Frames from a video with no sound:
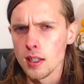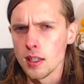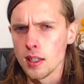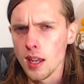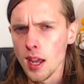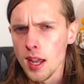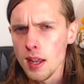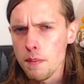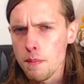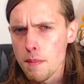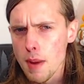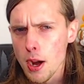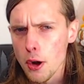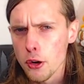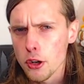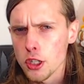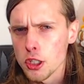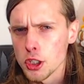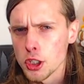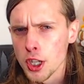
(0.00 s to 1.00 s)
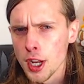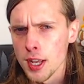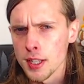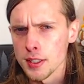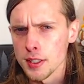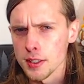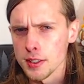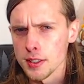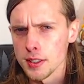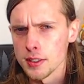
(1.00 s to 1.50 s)
gay marriage
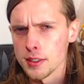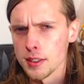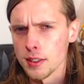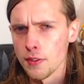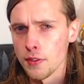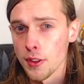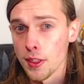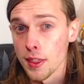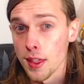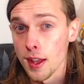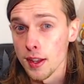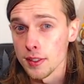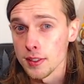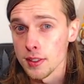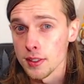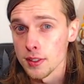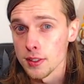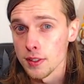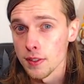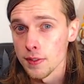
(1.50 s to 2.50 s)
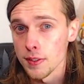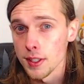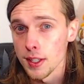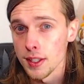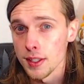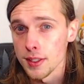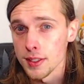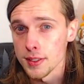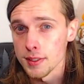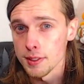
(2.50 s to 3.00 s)
has existed for thousands of
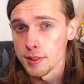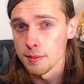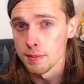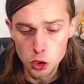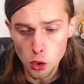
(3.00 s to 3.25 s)
years.